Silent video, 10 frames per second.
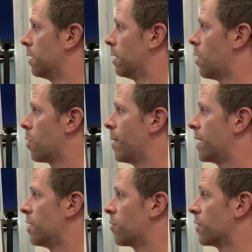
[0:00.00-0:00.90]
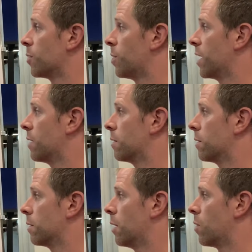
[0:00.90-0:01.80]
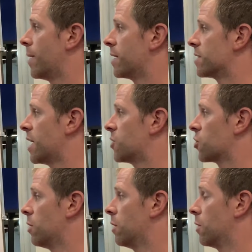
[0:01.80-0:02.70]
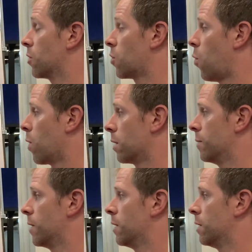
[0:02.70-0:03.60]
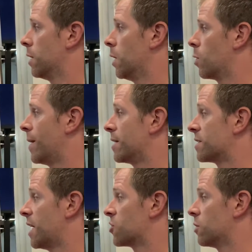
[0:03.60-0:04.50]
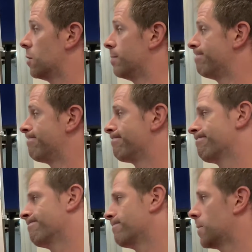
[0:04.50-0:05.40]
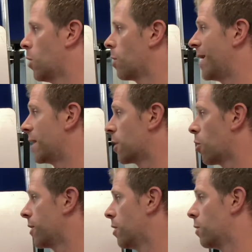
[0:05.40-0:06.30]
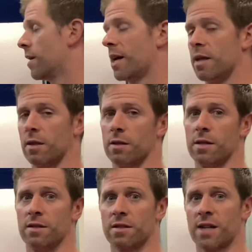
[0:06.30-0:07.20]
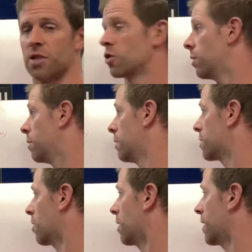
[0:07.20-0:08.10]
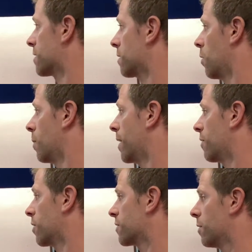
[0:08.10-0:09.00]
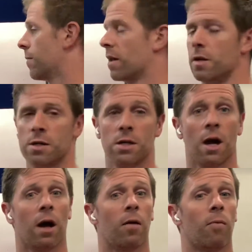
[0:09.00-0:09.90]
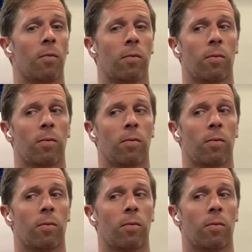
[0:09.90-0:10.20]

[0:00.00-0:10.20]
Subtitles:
lower body frontal plane, lower body sagittal, core, lower body sagittal, lower body cardio in the sagittal. Sorry, that's lower body frontal.